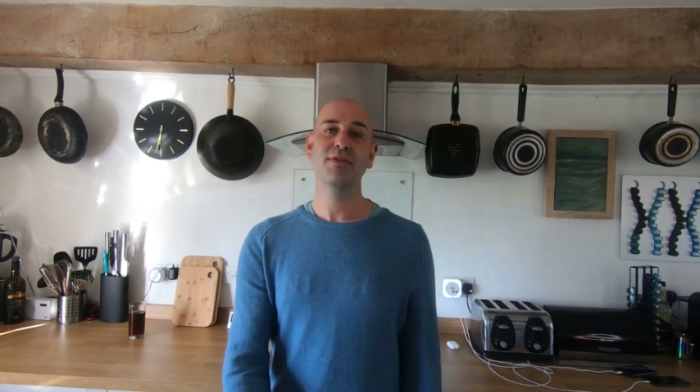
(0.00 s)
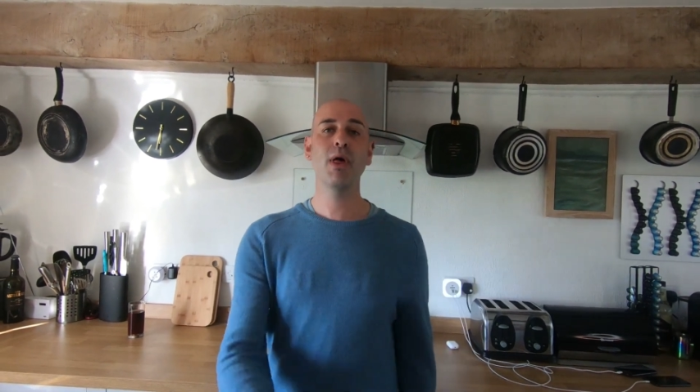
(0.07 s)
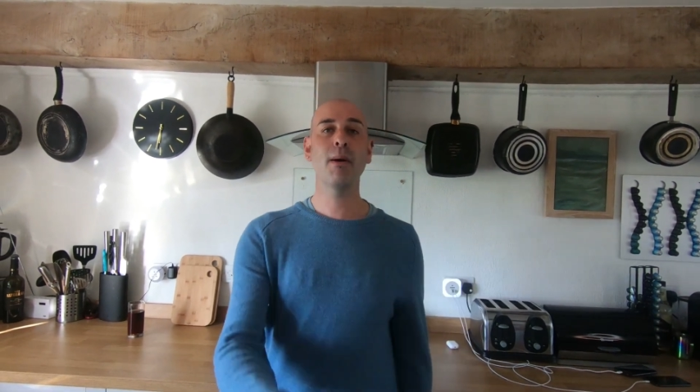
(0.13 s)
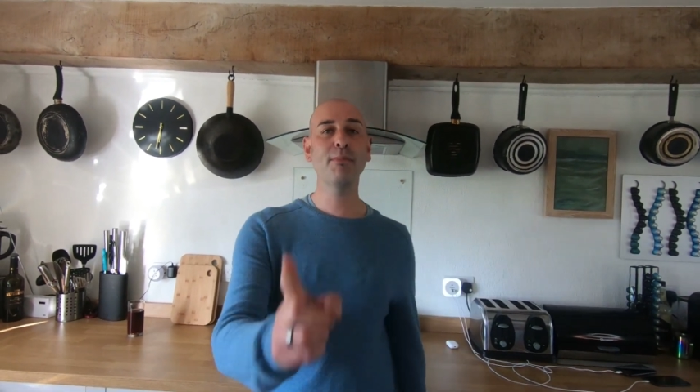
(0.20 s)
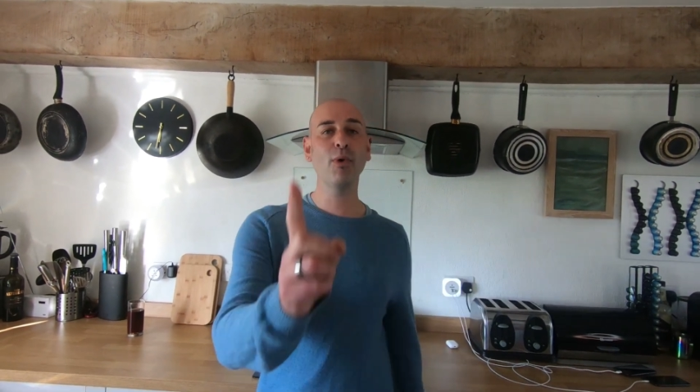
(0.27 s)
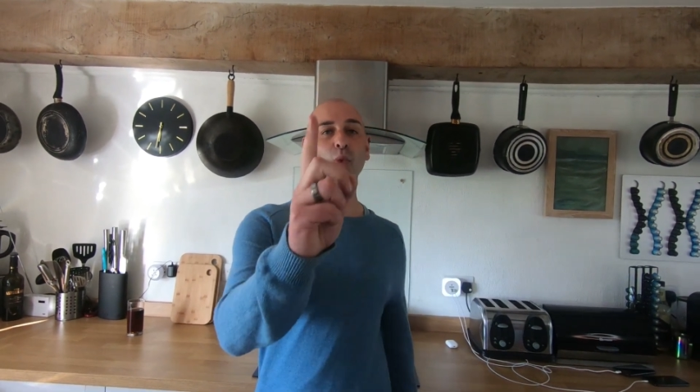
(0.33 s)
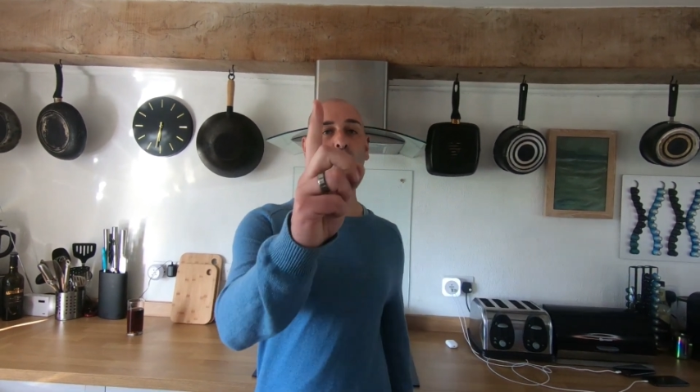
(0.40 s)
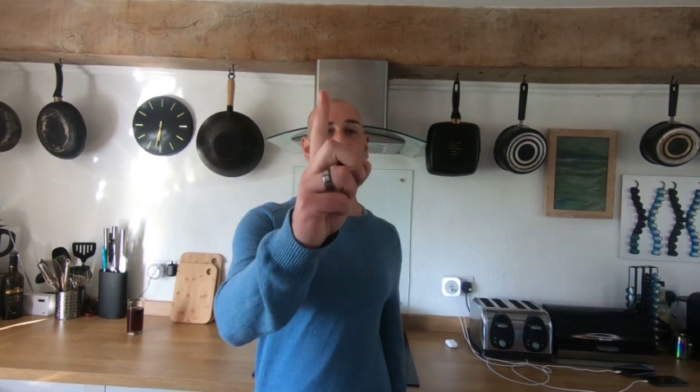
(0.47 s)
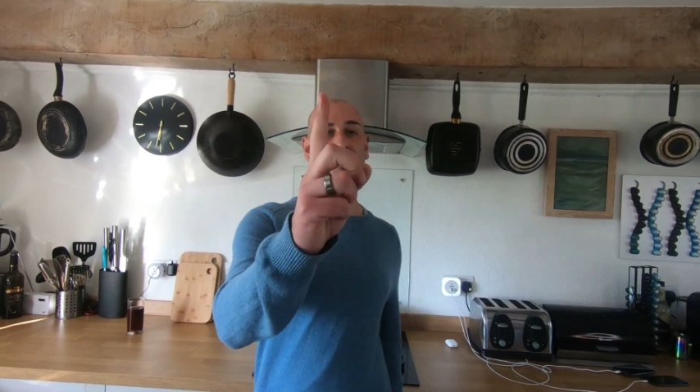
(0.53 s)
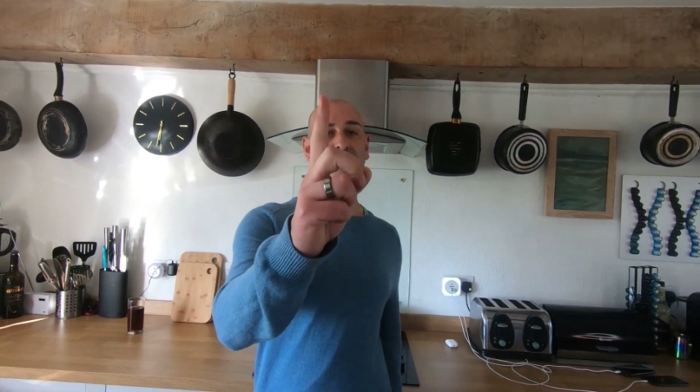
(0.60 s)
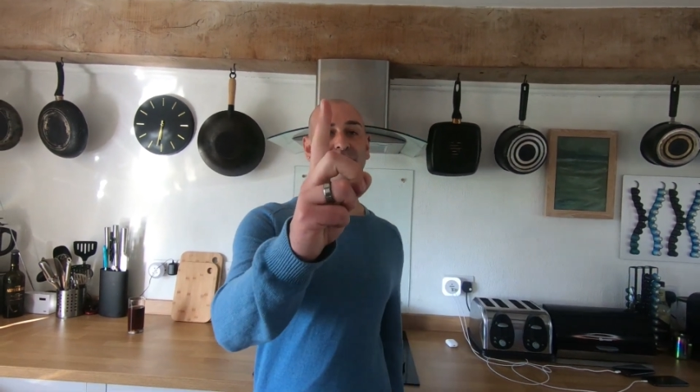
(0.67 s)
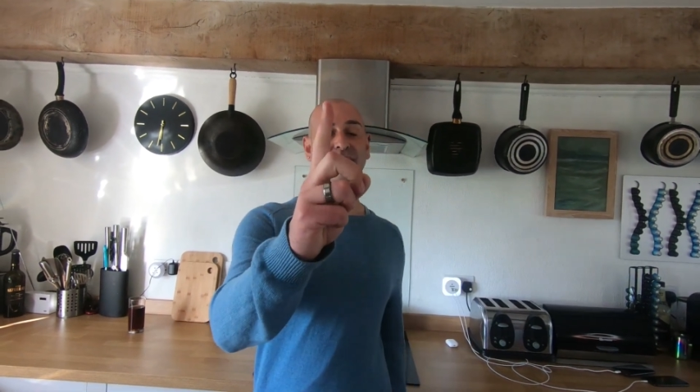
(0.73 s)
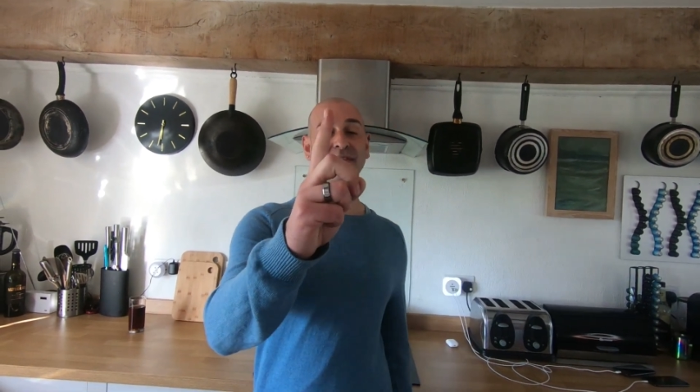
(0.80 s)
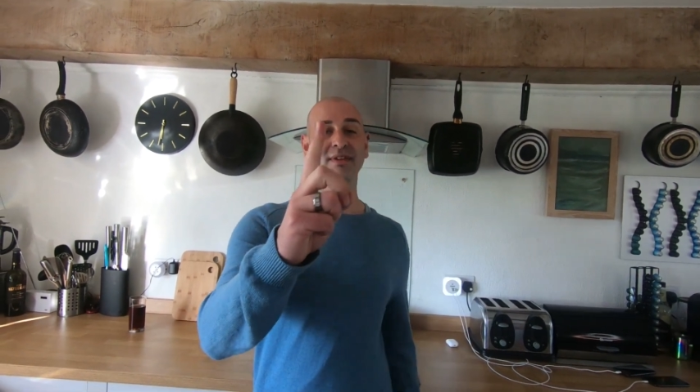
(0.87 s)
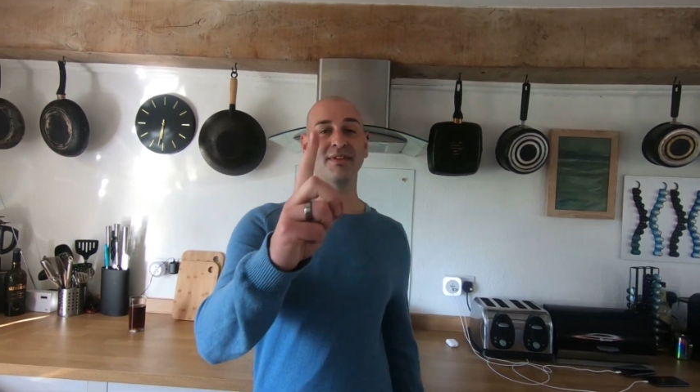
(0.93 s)
Number
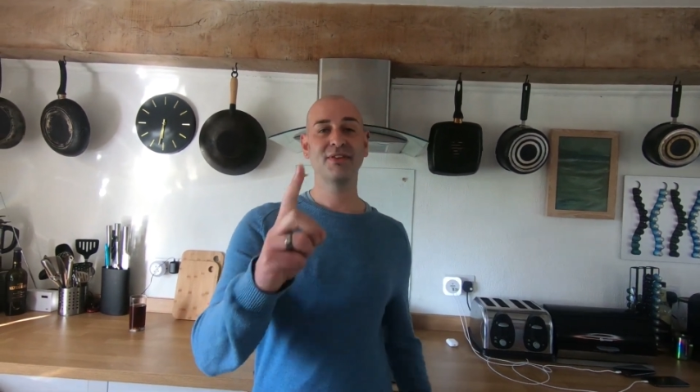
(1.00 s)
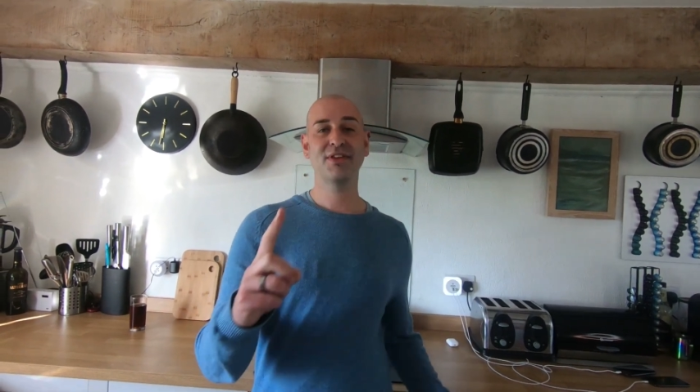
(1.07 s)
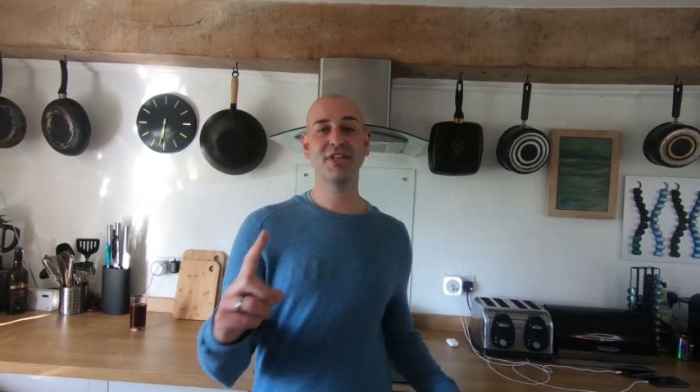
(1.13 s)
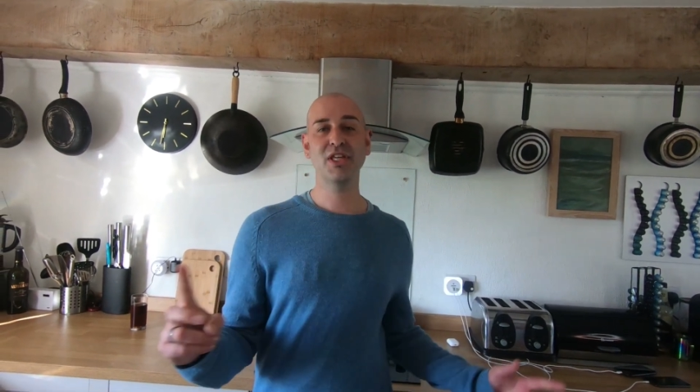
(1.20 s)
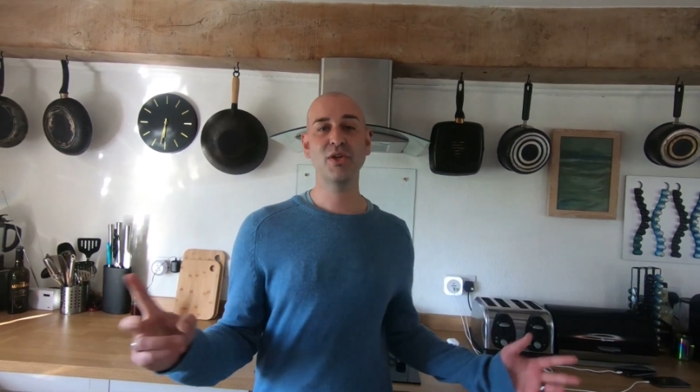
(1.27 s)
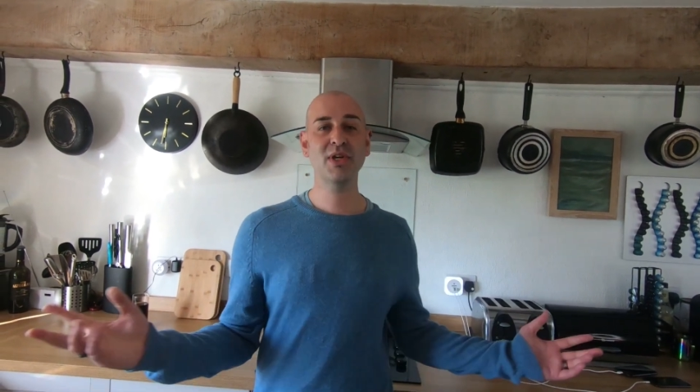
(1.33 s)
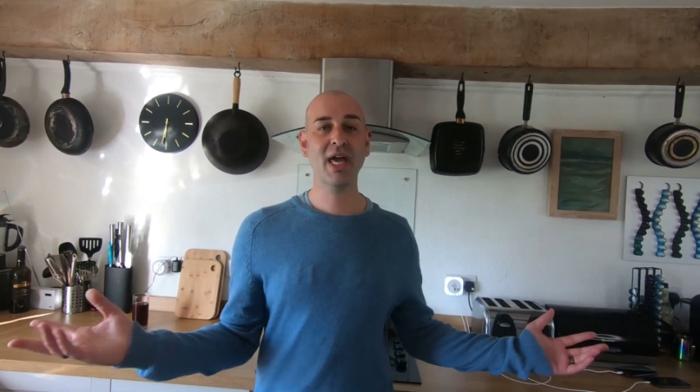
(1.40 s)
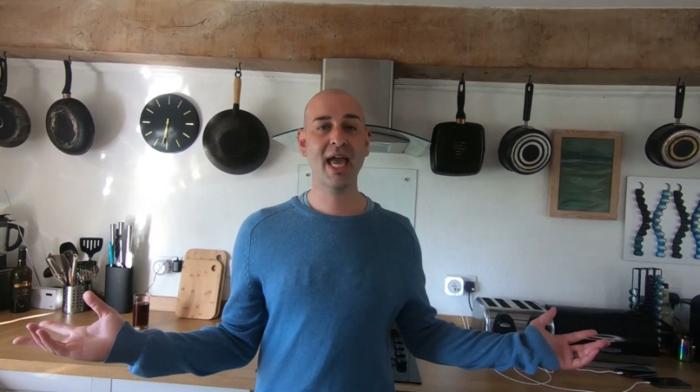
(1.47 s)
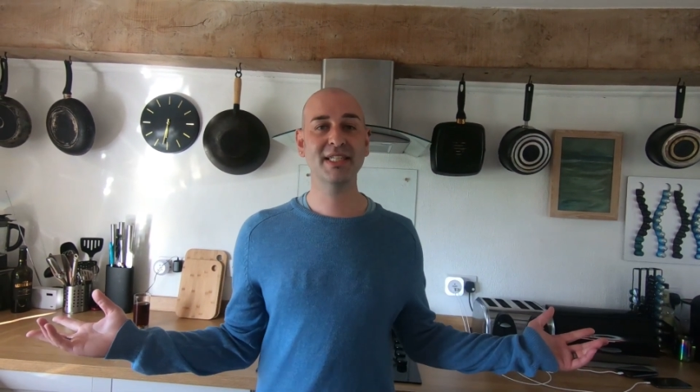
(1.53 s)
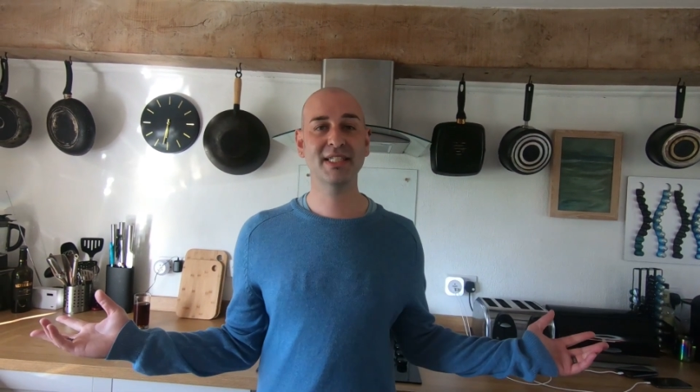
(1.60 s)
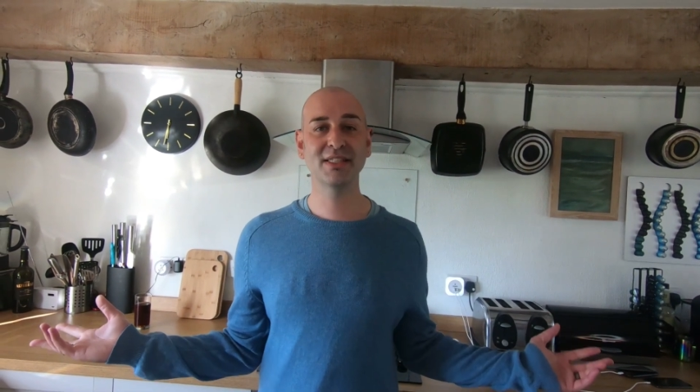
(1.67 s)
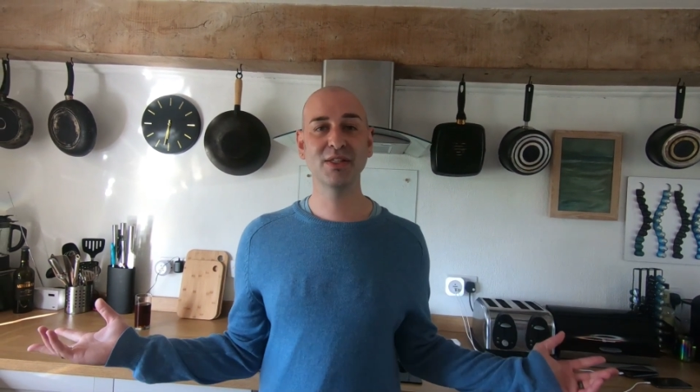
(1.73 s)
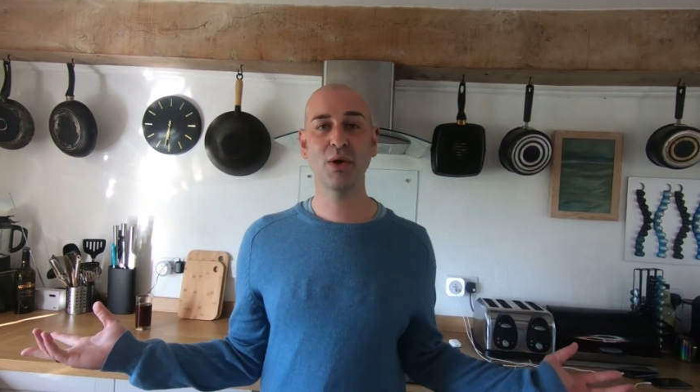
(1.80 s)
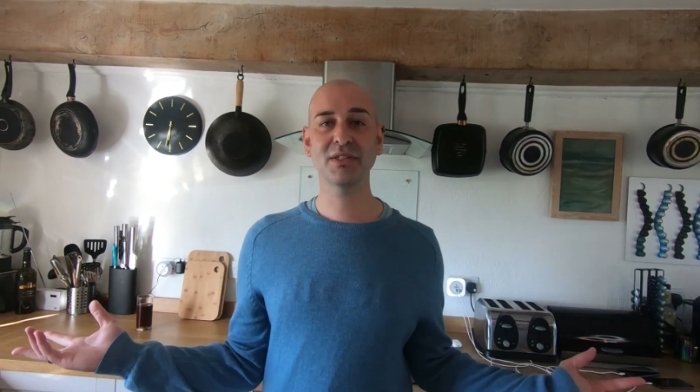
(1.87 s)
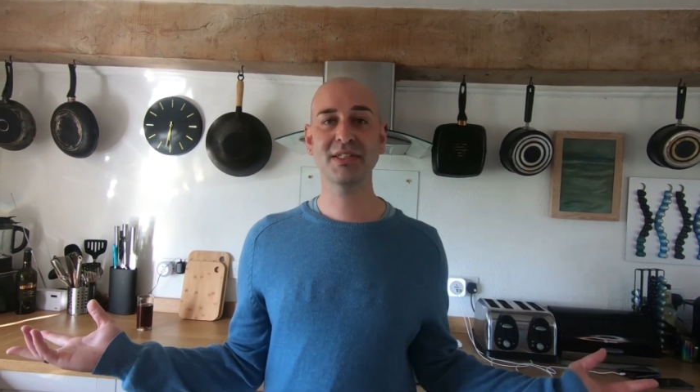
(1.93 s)
one, the UK is
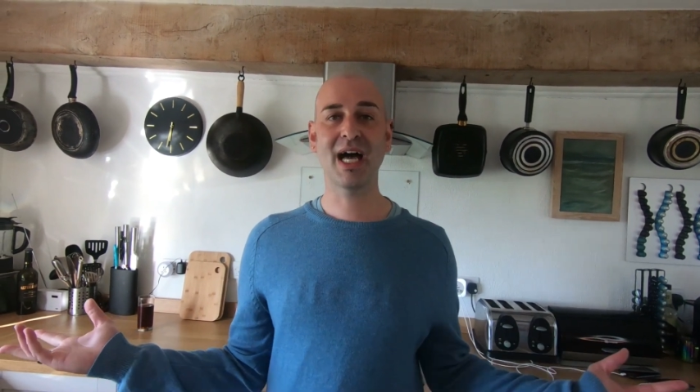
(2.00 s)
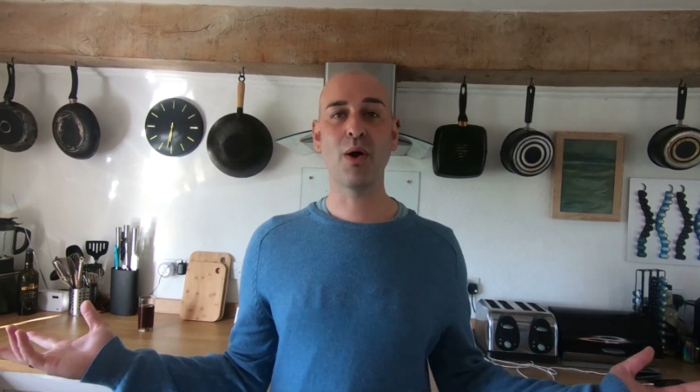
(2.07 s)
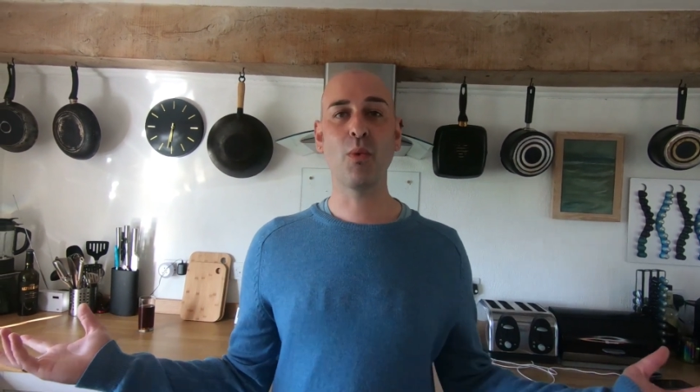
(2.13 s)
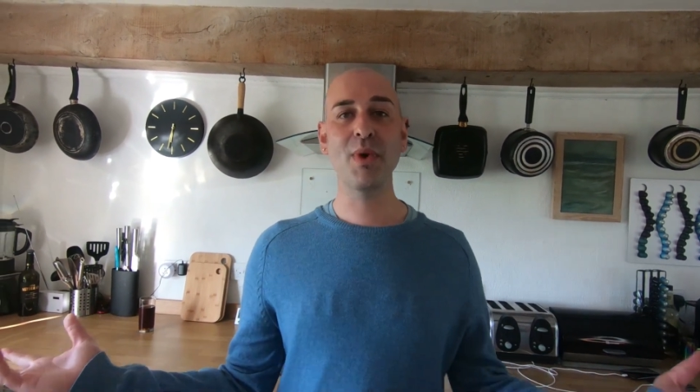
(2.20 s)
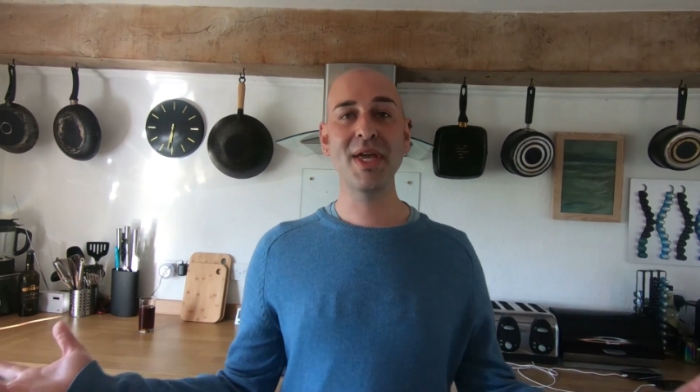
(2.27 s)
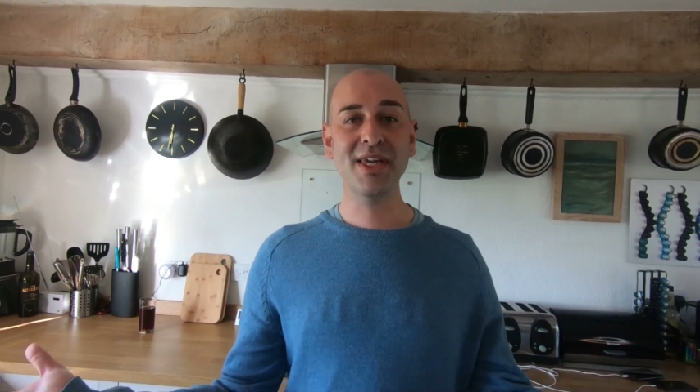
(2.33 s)
in lockdown,